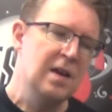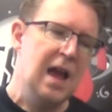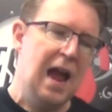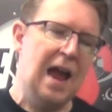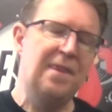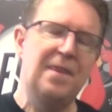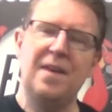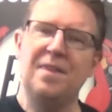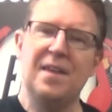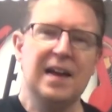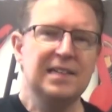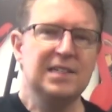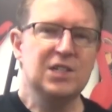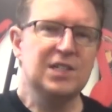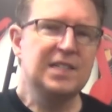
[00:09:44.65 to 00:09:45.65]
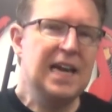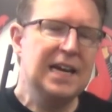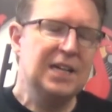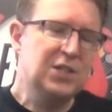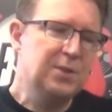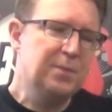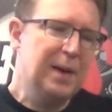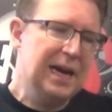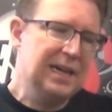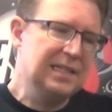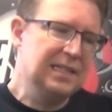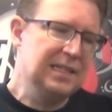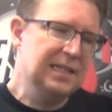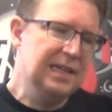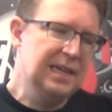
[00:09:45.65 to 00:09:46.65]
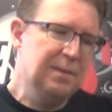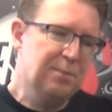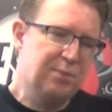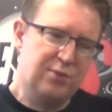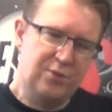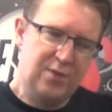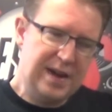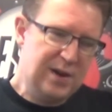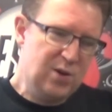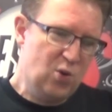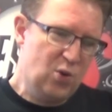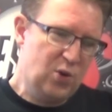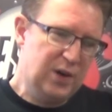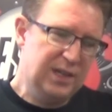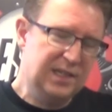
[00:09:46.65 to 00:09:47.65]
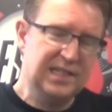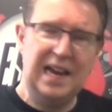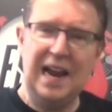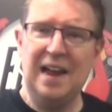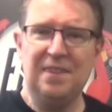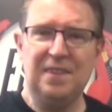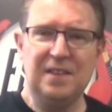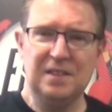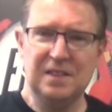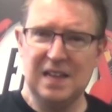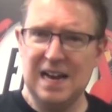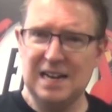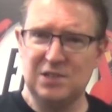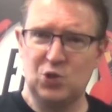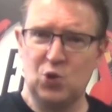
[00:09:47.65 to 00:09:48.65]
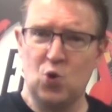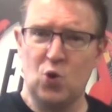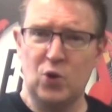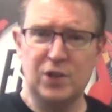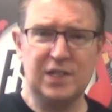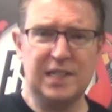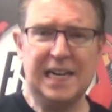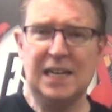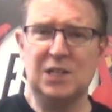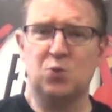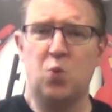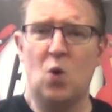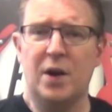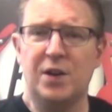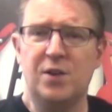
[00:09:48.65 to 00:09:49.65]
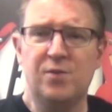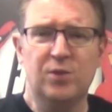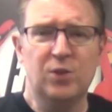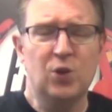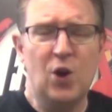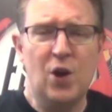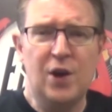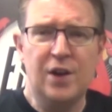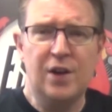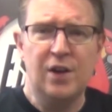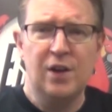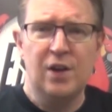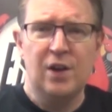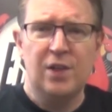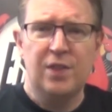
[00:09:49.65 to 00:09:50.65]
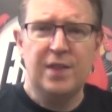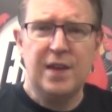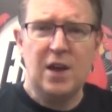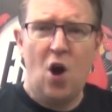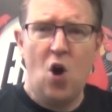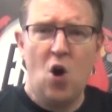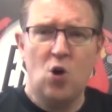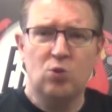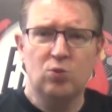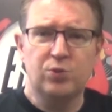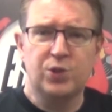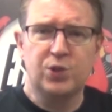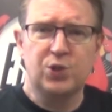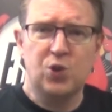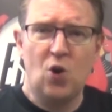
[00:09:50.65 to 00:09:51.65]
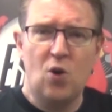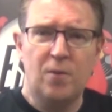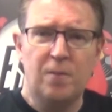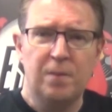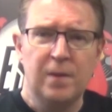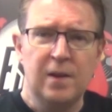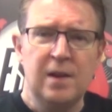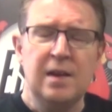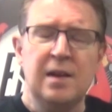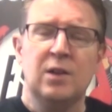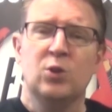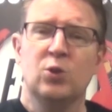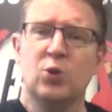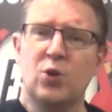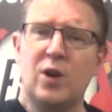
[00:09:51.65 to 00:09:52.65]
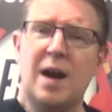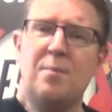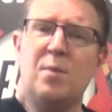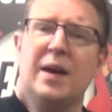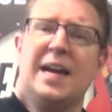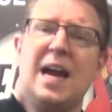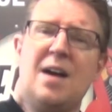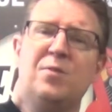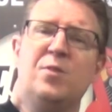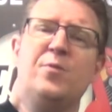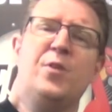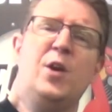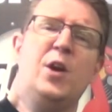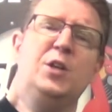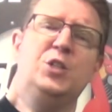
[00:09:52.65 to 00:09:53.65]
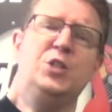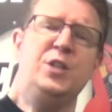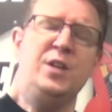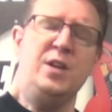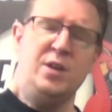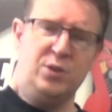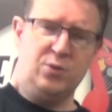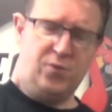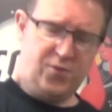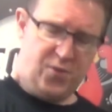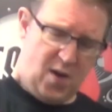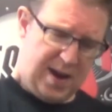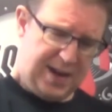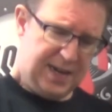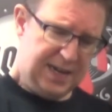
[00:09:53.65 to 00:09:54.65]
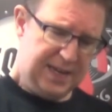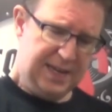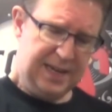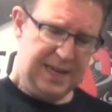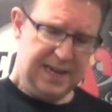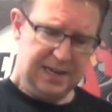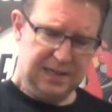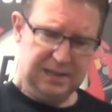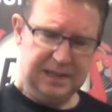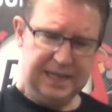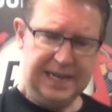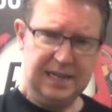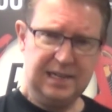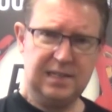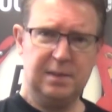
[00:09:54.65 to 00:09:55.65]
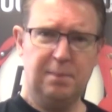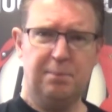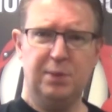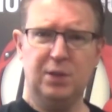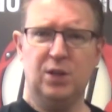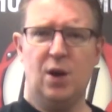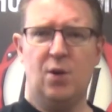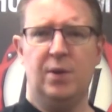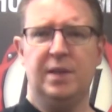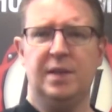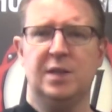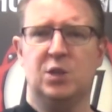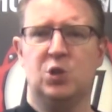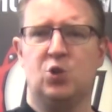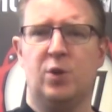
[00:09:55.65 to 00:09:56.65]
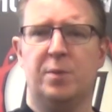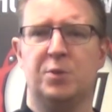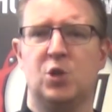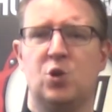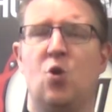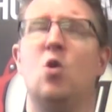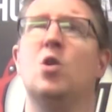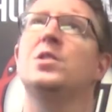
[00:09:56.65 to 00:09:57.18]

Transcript: And then that just takes you back to the pre-chorus and the last chorus. Guess what? You've learnt the whole song. Look up my cover version. You'll find it in the links below in the description, or